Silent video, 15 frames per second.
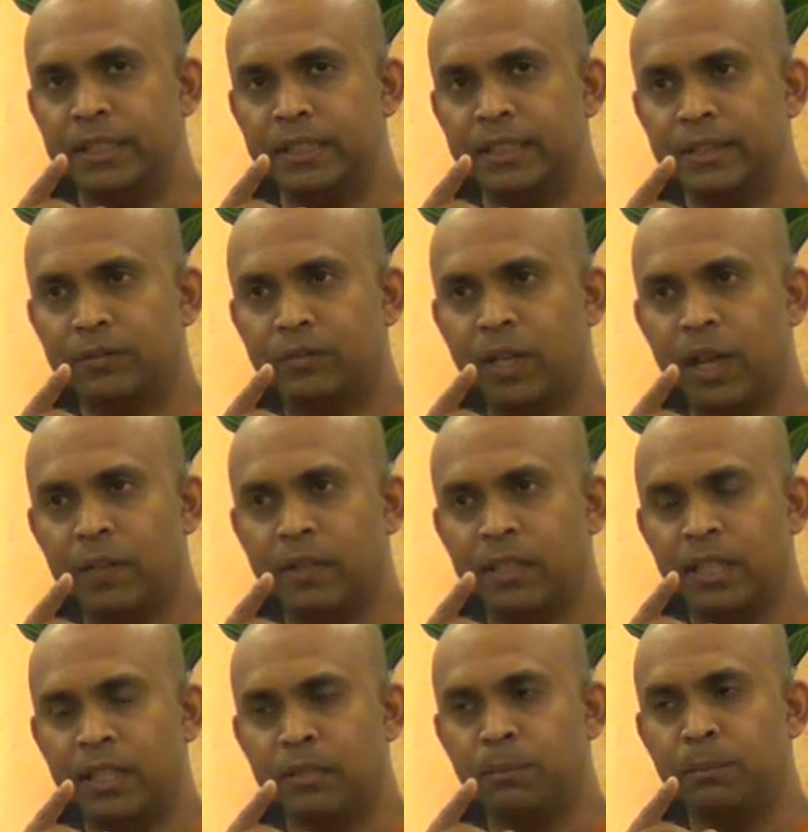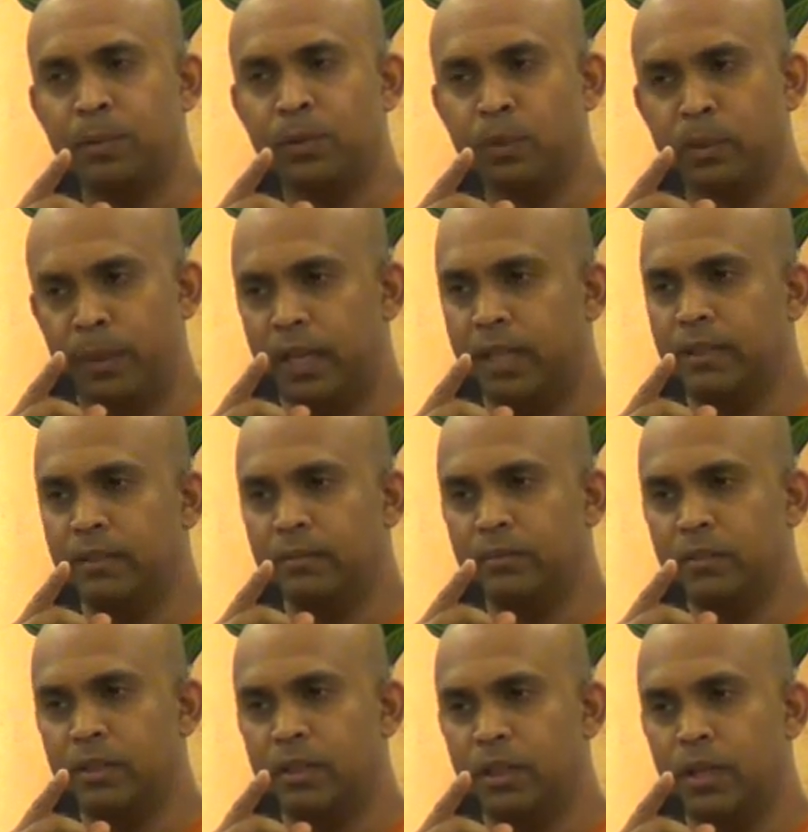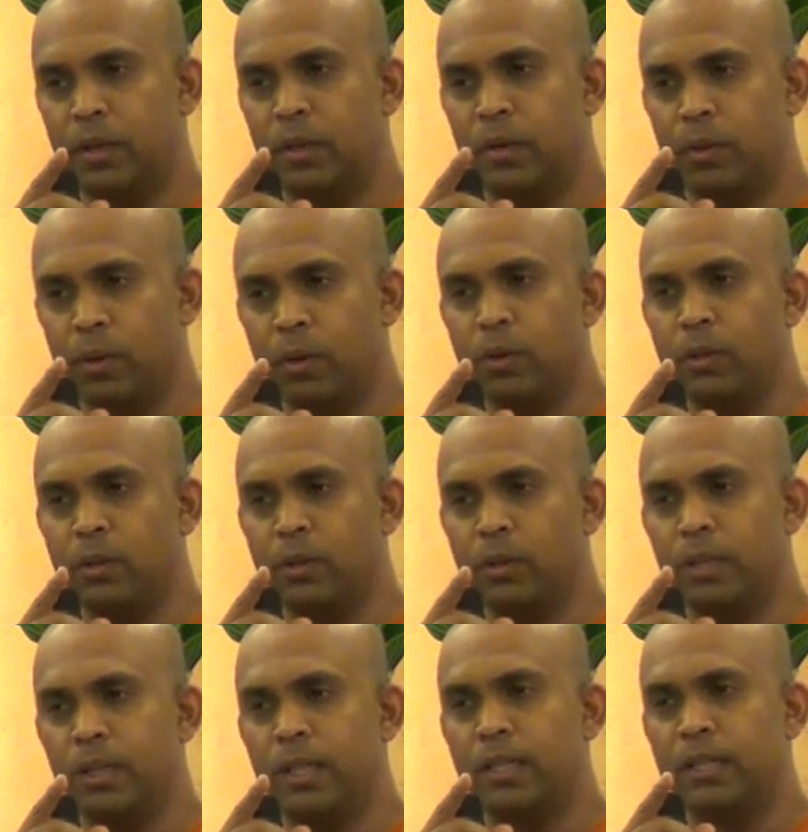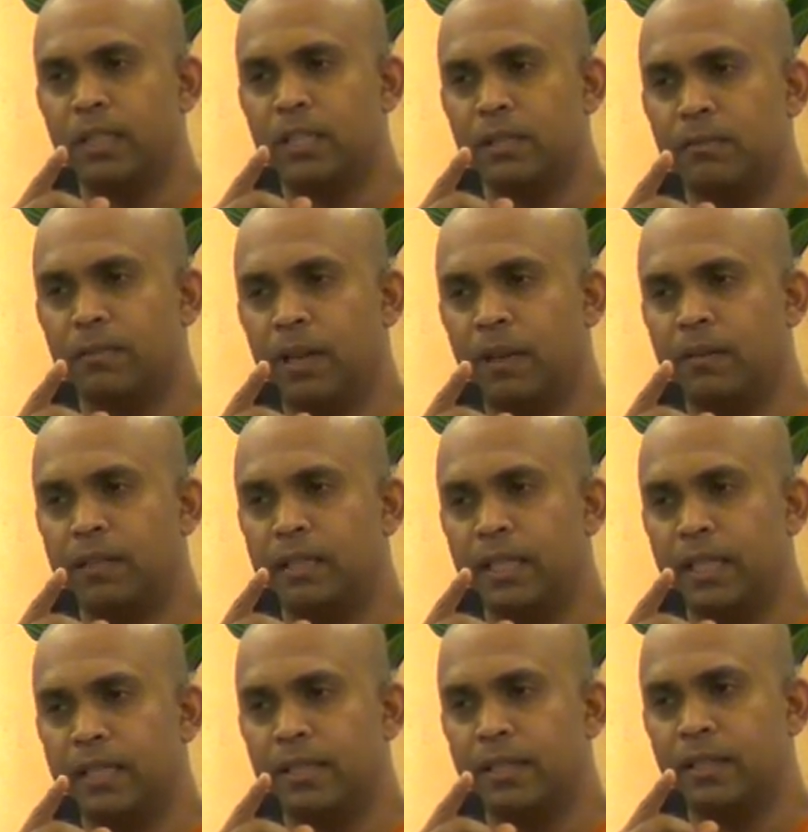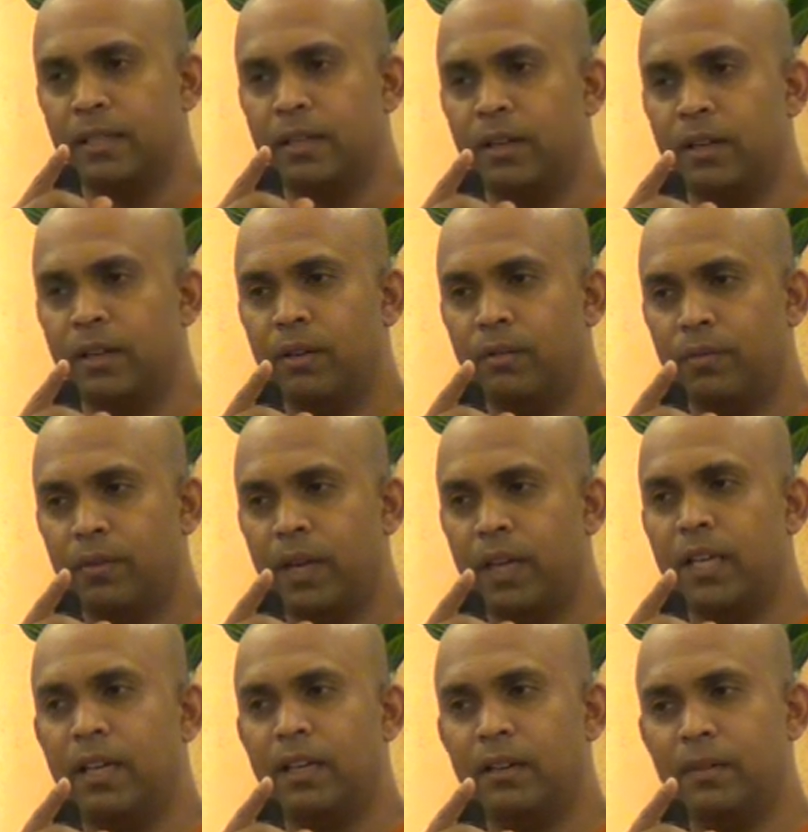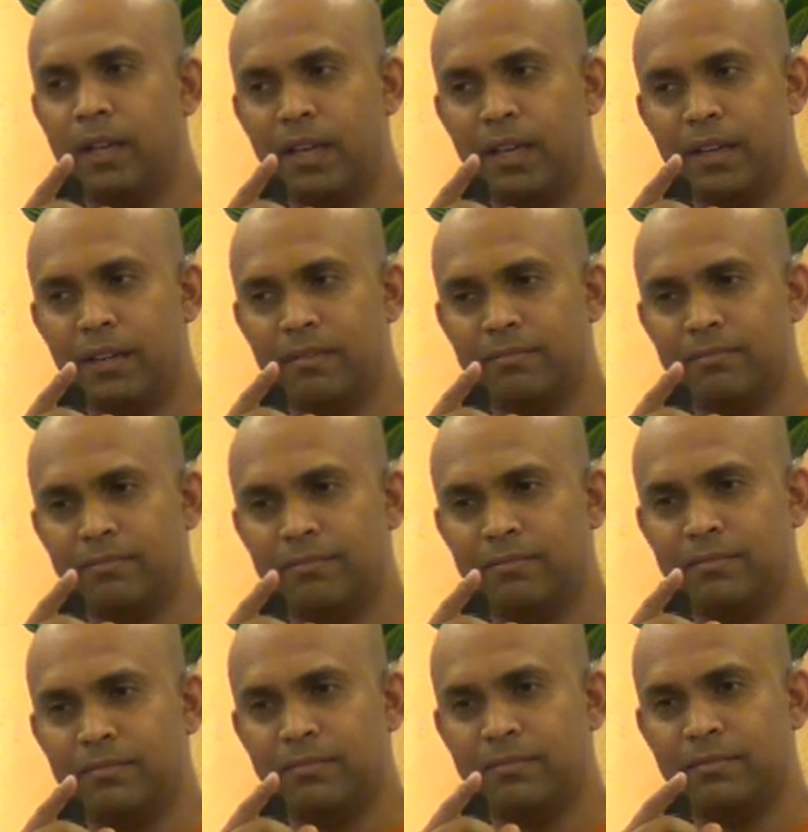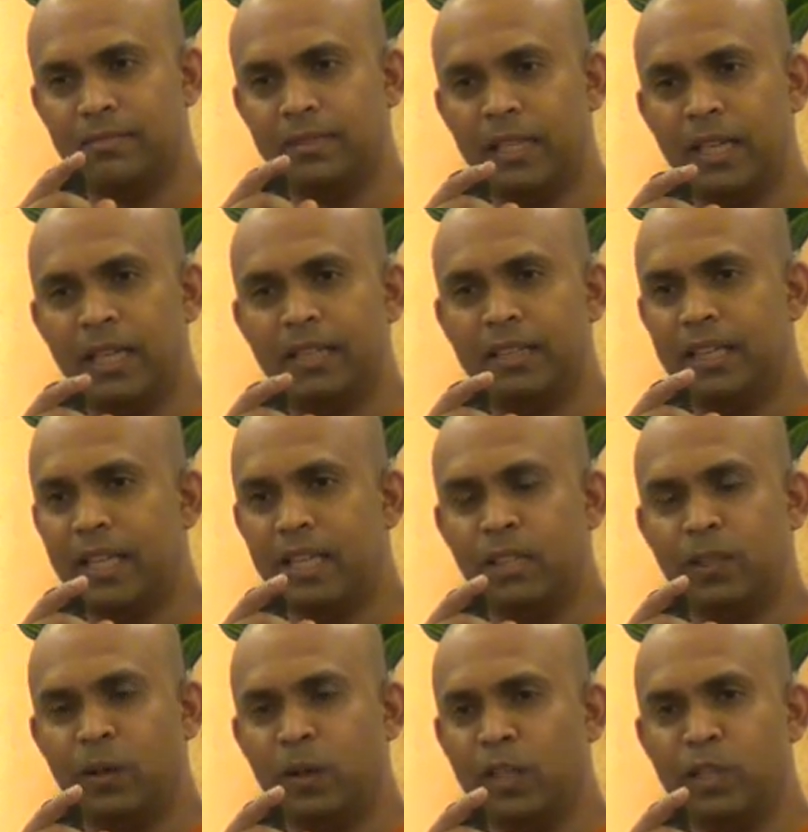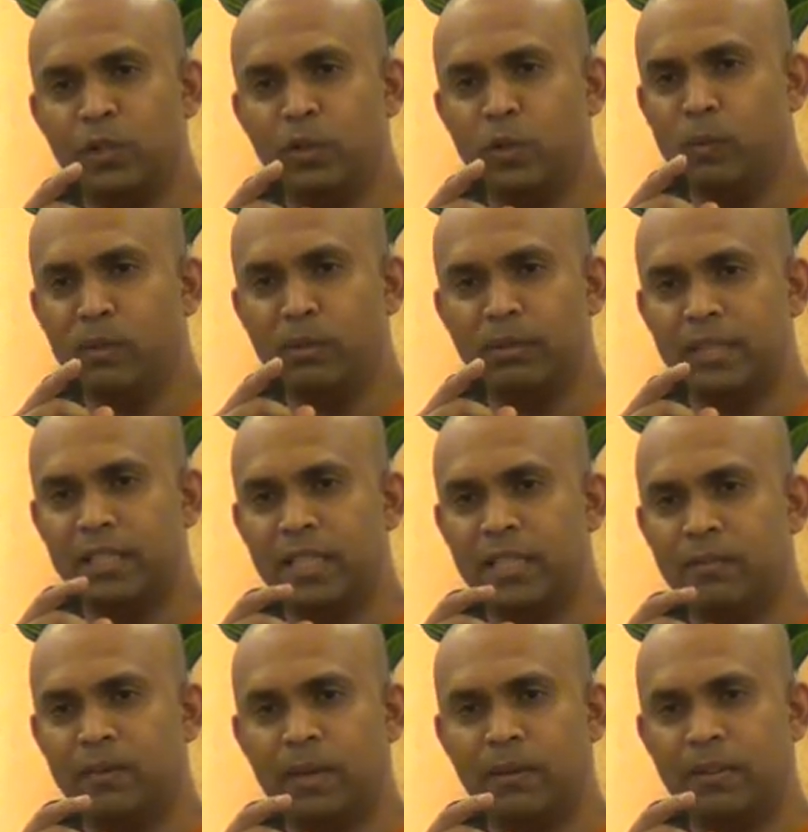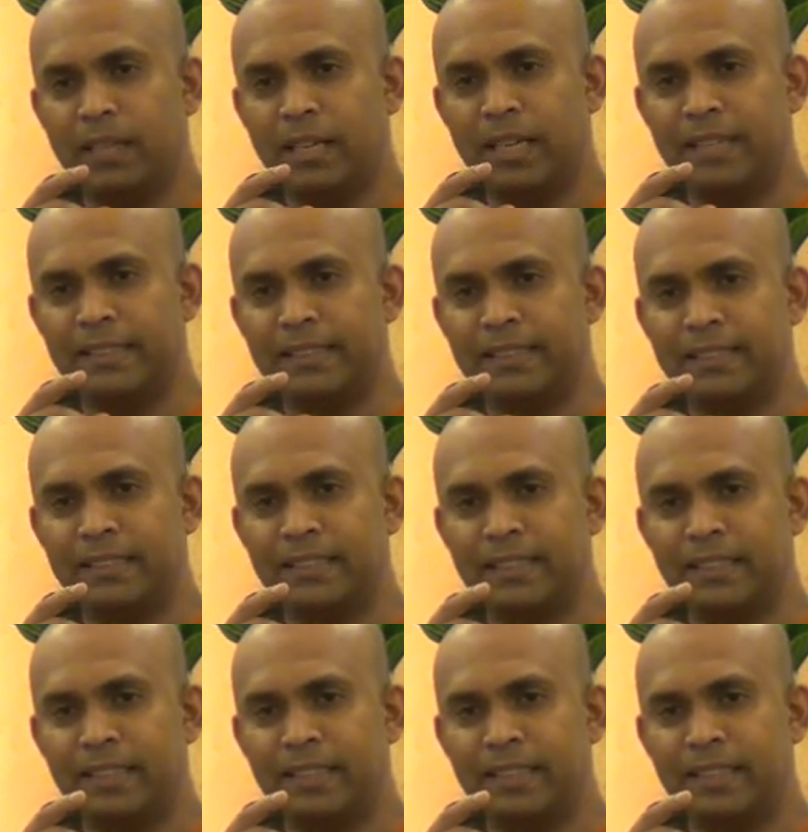this flower is blooming or this flower is fading away. There is only two moments this flower has.